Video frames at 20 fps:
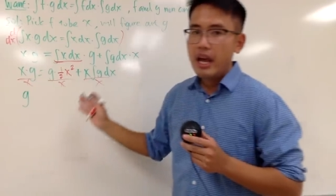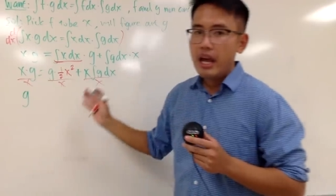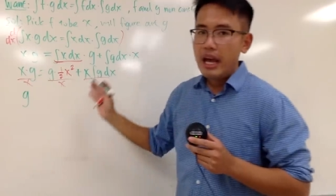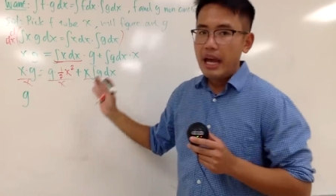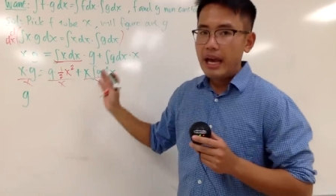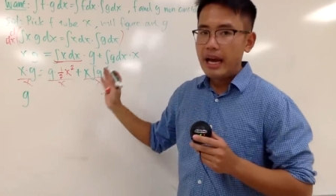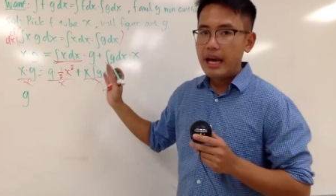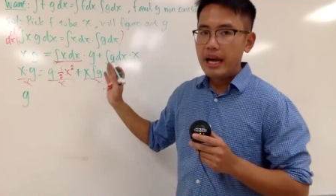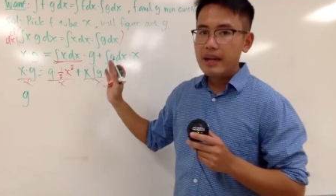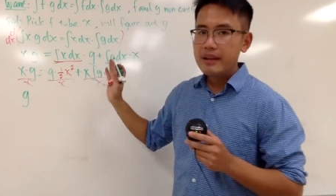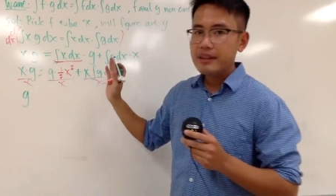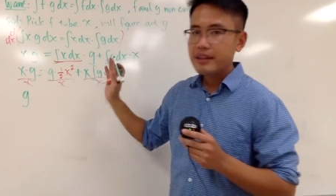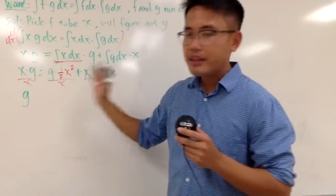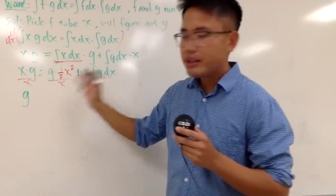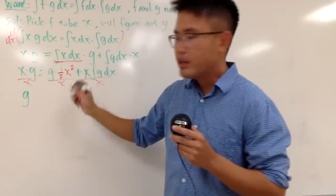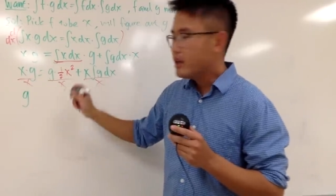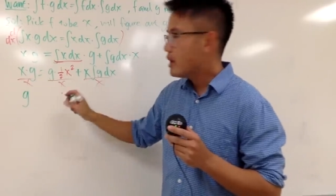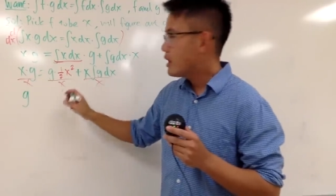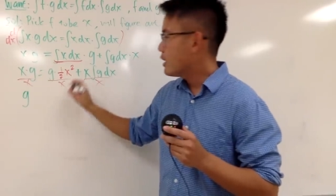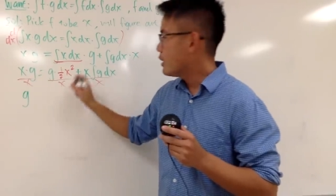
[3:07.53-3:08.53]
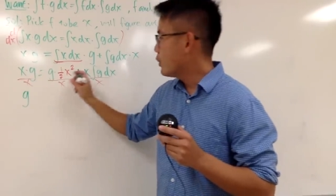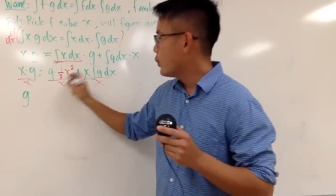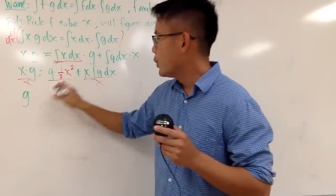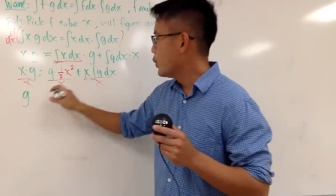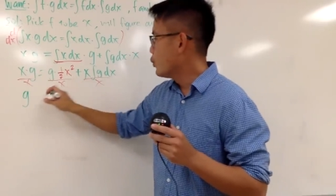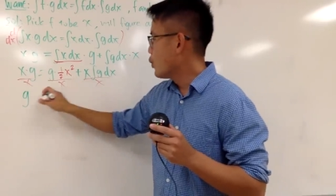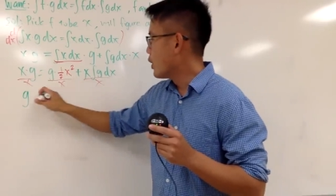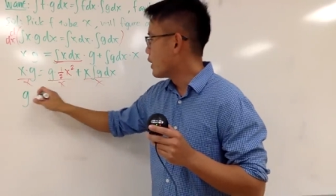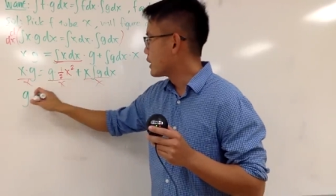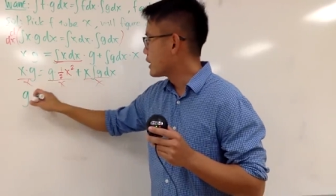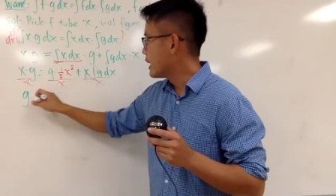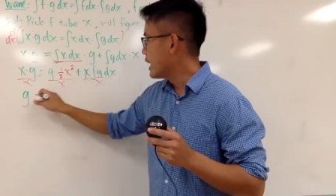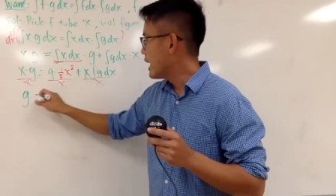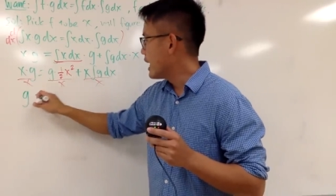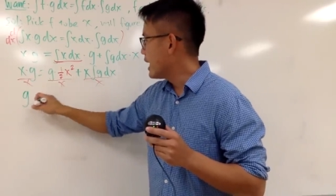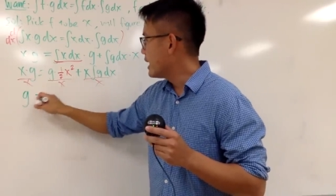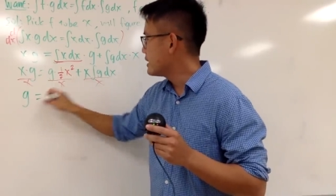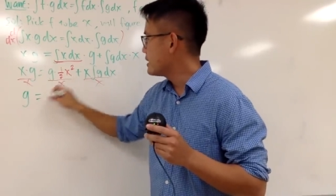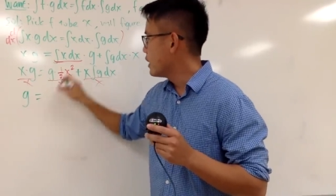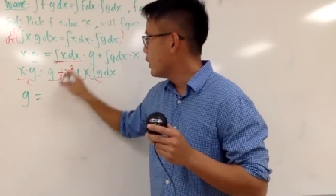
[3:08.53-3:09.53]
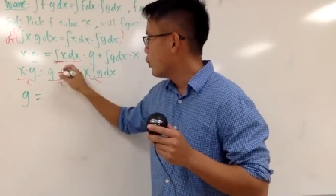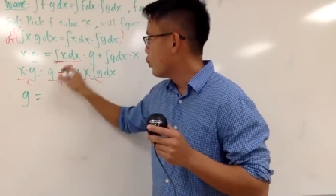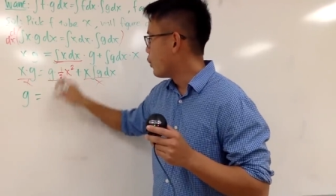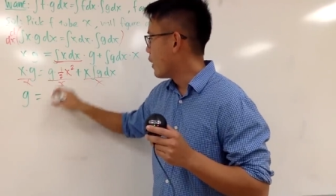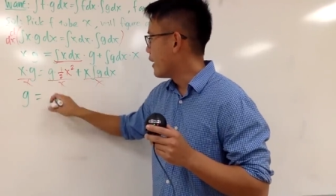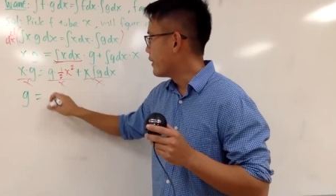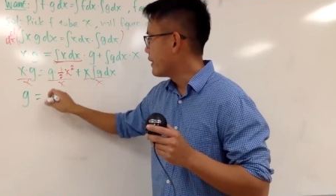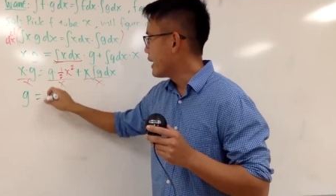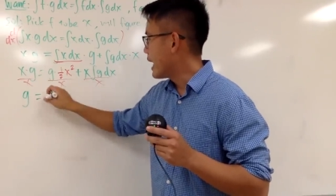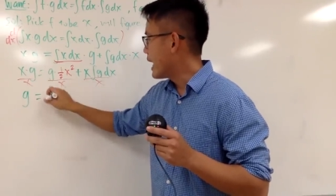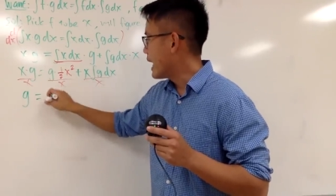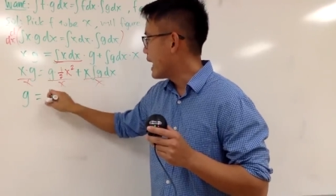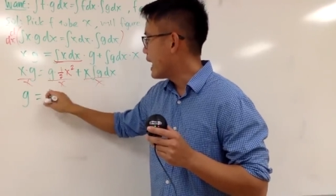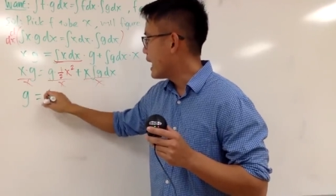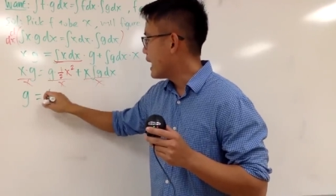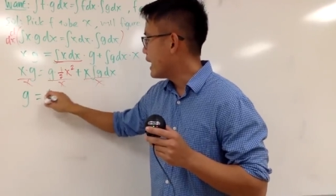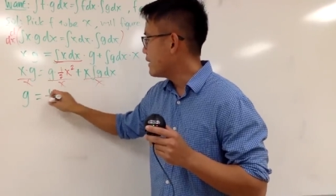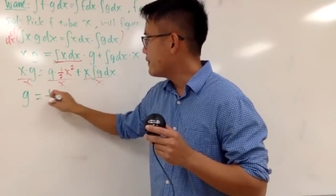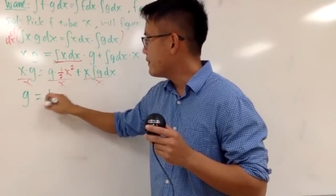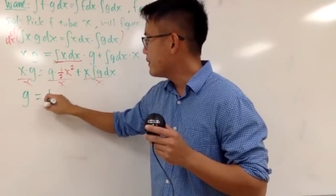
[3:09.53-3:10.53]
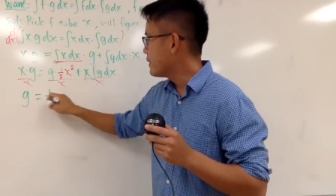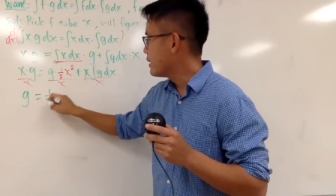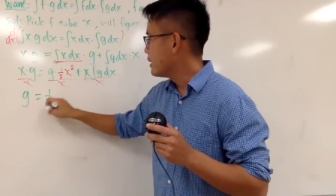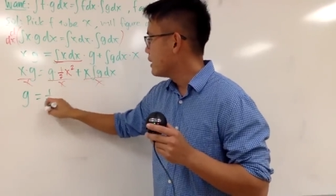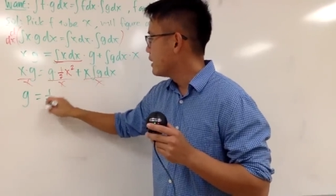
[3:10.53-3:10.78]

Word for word: and here we will get 1/2